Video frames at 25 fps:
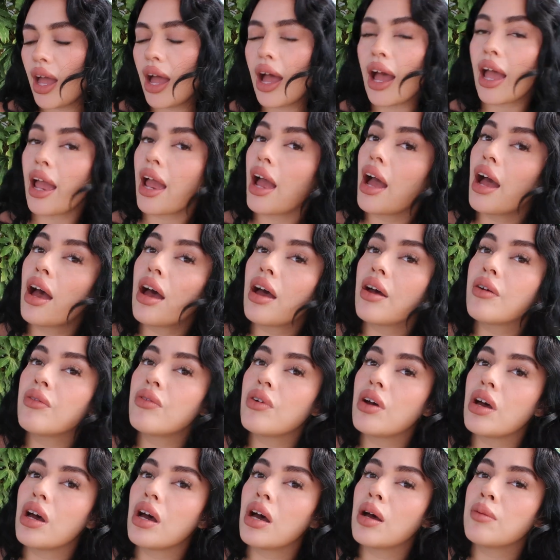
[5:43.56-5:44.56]
I have
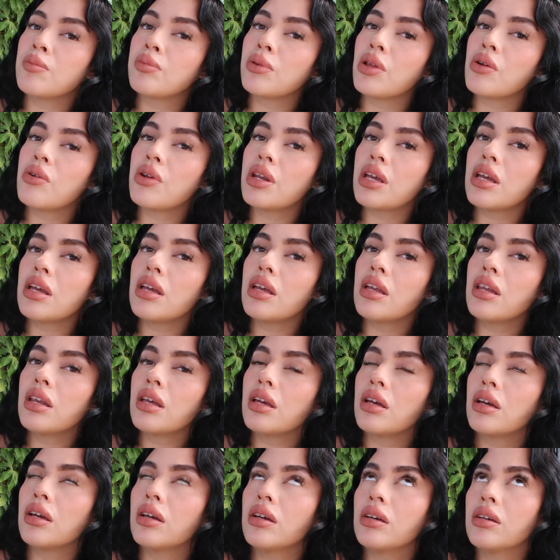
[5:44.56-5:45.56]
uploaded,
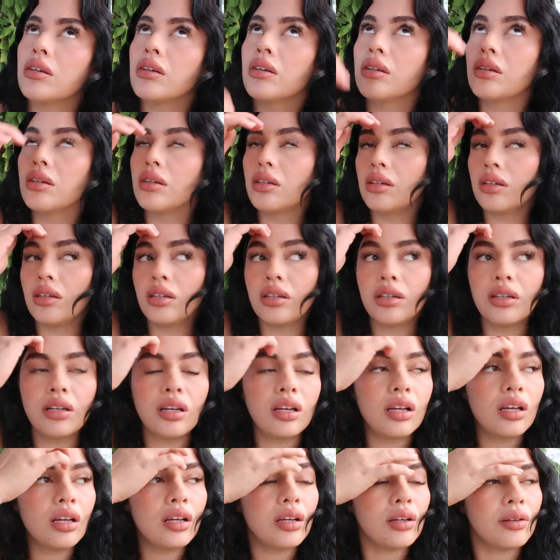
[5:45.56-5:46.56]

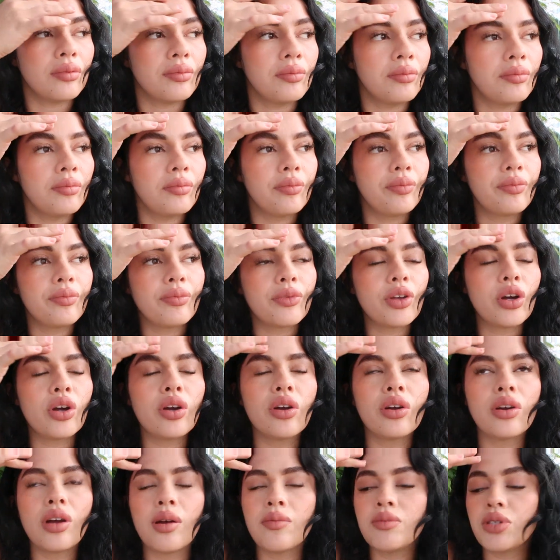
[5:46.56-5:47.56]
um,
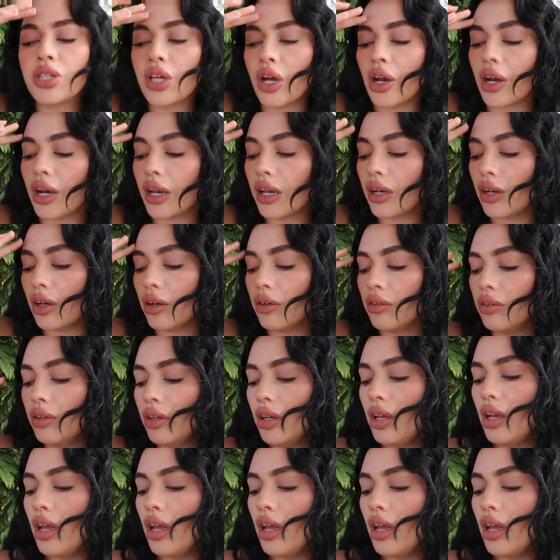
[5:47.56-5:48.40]
or I'm sorry, no.